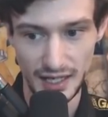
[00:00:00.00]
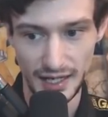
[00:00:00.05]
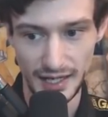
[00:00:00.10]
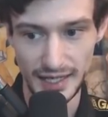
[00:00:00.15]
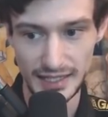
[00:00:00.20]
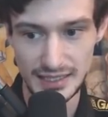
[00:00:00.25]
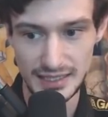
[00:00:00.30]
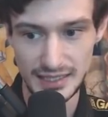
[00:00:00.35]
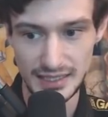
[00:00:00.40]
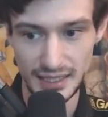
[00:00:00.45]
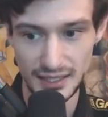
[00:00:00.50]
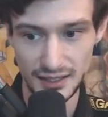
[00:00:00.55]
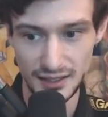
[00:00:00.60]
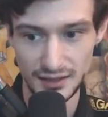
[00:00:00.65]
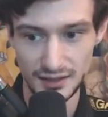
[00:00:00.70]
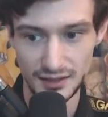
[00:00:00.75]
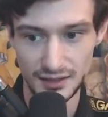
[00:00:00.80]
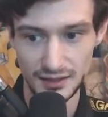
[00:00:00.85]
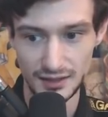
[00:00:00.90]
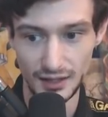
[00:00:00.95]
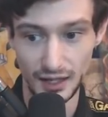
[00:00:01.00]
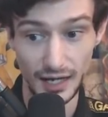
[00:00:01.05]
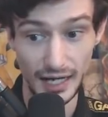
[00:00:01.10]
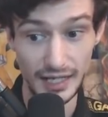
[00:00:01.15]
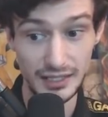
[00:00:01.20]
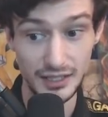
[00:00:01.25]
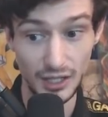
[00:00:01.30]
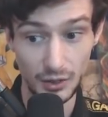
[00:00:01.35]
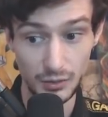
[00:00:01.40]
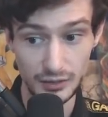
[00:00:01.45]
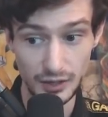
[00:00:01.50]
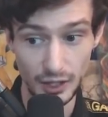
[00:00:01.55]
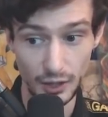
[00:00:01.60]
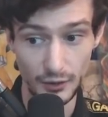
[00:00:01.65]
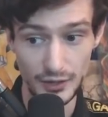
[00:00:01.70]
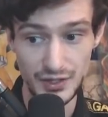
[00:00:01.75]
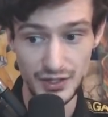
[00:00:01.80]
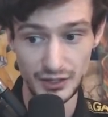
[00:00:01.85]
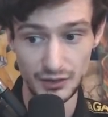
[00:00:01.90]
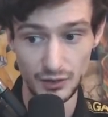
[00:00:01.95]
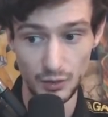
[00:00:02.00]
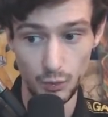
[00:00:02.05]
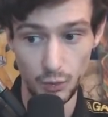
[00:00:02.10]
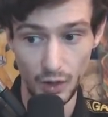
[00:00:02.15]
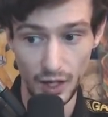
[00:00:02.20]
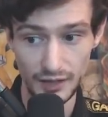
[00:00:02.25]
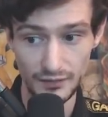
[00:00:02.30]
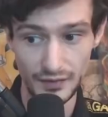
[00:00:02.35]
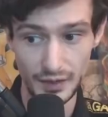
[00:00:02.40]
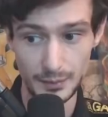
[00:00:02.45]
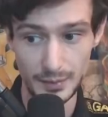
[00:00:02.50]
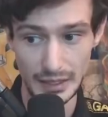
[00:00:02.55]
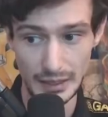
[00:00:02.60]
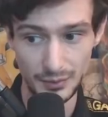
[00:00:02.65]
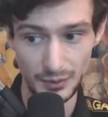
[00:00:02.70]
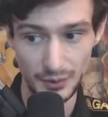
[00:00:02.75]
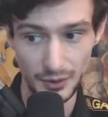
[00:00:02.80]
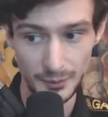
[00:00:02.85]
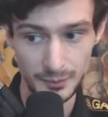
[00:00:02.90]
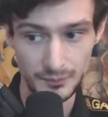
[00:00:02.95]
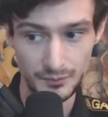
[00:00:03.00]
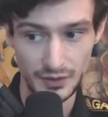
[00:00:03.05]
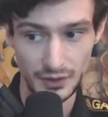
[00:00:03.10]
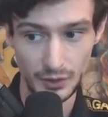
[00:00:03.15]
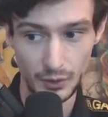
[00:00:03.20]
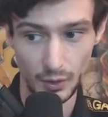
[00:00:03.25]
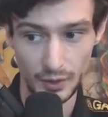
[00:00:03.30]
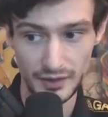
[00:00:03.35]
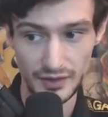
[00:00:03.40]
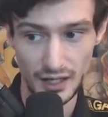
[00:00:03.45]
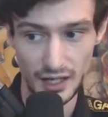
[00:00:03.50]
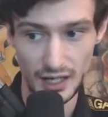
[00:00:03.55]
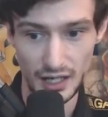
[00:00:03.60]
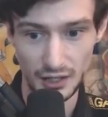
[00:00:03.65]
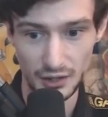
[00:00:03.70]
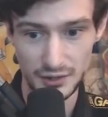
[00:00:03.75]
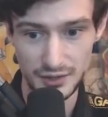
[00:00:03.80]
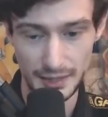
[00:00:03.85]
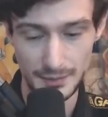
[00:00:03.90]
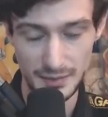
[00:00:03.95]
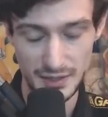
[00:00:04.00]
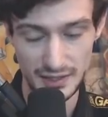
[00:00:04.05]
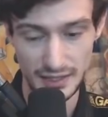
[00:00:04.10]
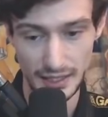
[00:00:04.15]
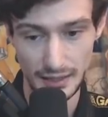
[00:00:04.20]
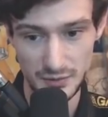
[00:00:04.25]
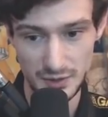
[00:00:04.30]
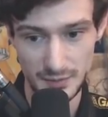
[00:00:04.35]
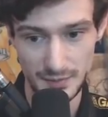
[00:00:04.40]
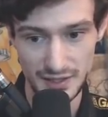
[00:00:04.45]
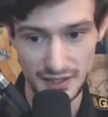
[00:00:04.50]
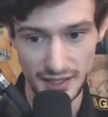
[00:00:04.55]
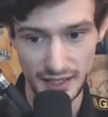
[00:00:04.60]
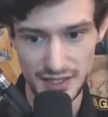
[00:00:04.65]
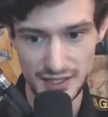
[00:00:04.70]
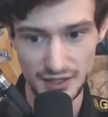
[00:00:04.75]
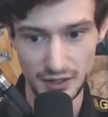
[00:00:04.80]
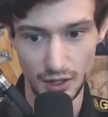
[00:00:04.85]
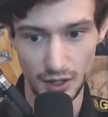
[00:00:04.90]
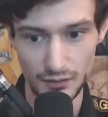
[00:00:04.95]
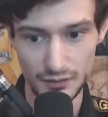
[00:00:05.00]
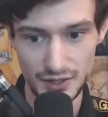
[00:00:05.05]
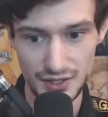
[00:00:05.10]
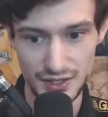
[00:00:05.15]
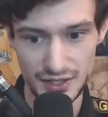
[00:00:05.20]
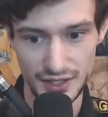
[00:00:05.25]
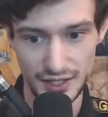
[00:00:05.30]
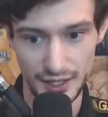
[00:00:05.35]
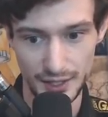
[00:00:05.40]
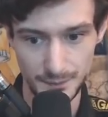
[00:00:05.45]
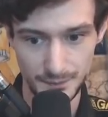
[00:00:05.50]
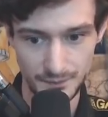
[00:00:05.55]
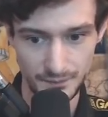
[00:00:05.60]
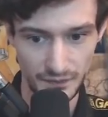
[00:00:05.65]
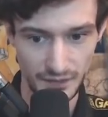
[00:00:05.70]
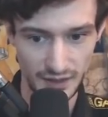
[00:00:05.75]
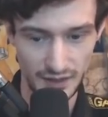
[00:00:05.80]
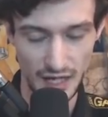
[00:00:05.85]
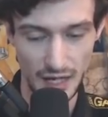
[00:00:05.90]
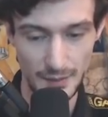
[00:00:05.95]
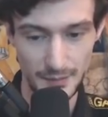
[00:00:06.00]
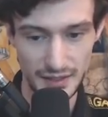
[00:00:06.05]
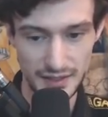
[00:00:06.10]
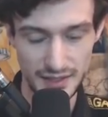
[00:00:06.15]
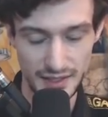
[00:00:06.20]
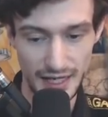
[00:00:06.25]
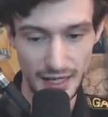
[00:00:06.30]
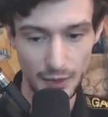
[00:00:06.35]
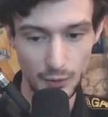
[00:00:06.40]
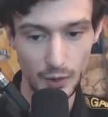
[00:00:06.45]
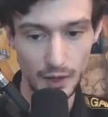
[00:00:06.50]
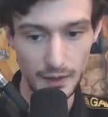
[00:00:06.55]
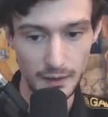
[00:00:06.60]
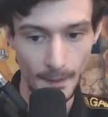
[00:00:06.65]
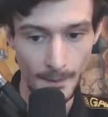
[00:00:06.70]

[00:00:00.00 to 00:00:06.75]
I don't know a single one of the people who are in the holotapes names besides the Overseer. Comment to that one.